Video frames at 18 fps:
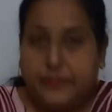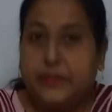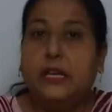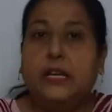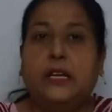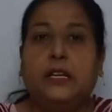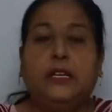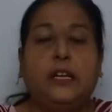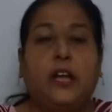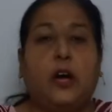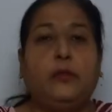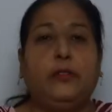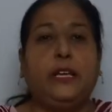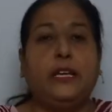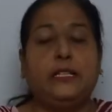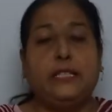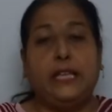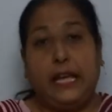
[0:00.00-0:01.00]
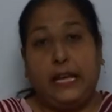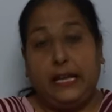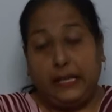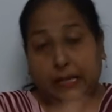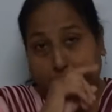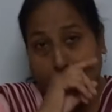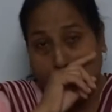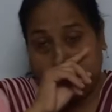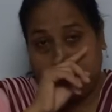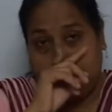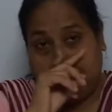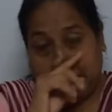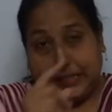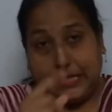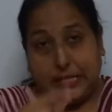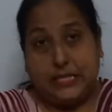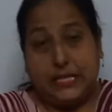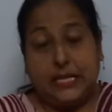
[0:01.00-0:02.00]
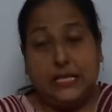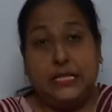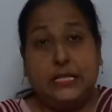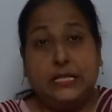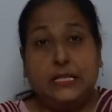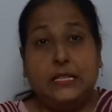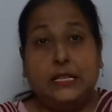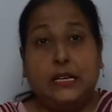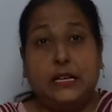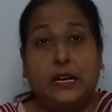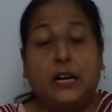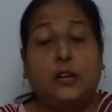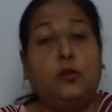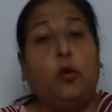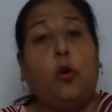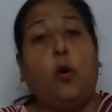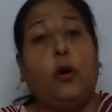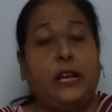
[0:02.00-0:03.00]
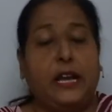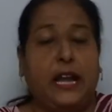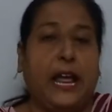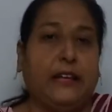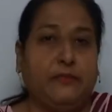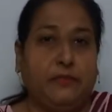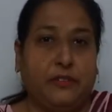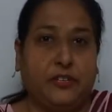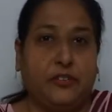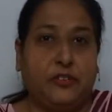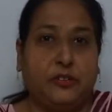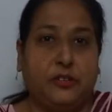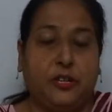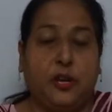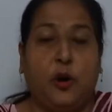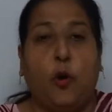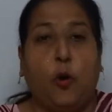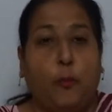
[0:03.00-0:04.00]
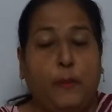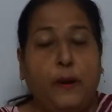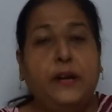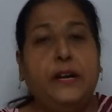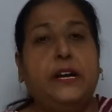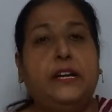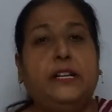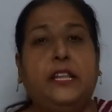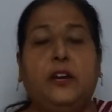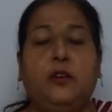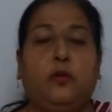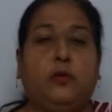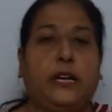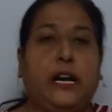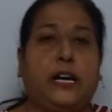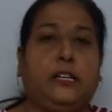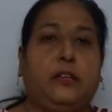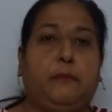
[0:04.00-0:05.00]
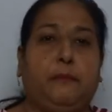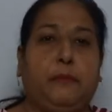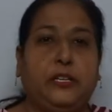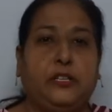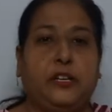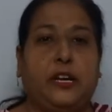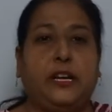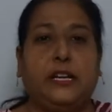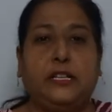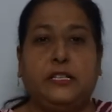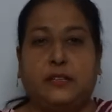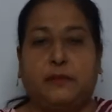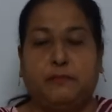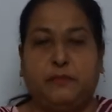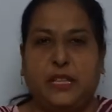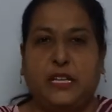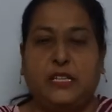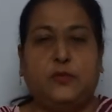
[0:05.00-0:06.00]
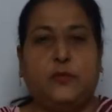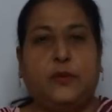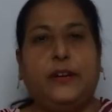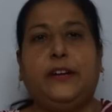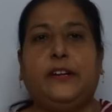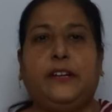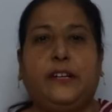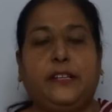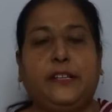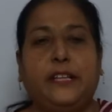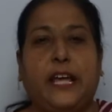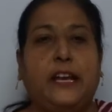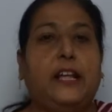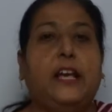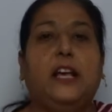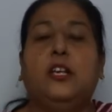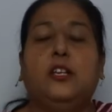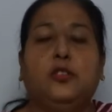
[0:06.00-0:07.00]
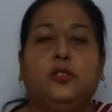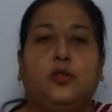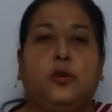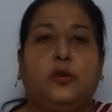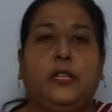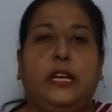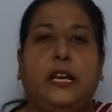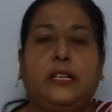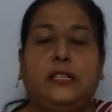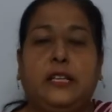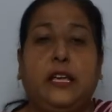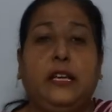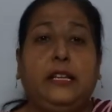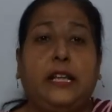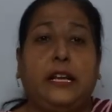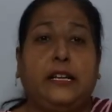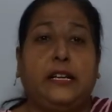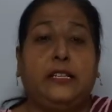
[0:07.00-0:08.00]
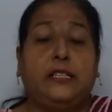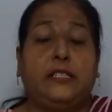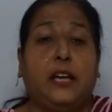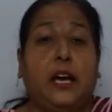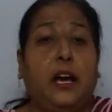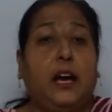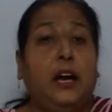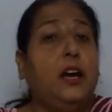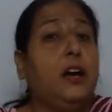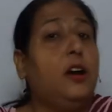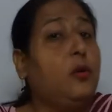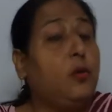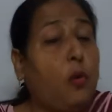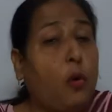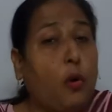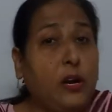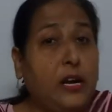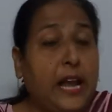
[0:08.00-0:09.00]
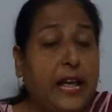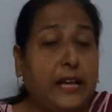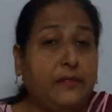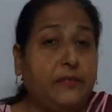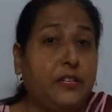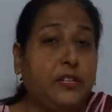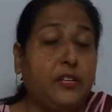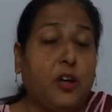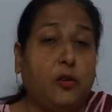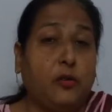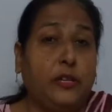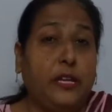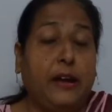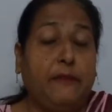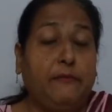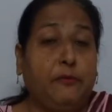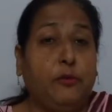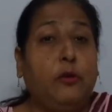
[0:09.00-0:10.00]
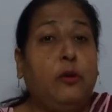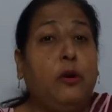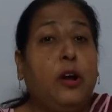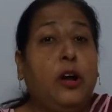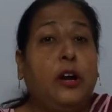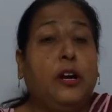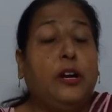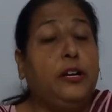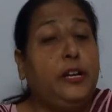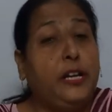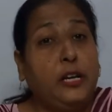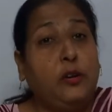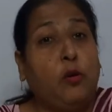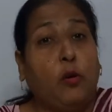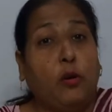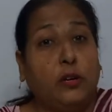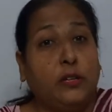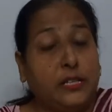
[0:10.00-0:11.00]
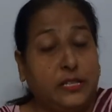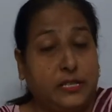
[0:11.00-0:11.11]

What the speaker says: Now they are saying that this is a code language. They opened it, they looked at the picture and some things were written there. So they are saying that it's a code language. Now they have to decode this,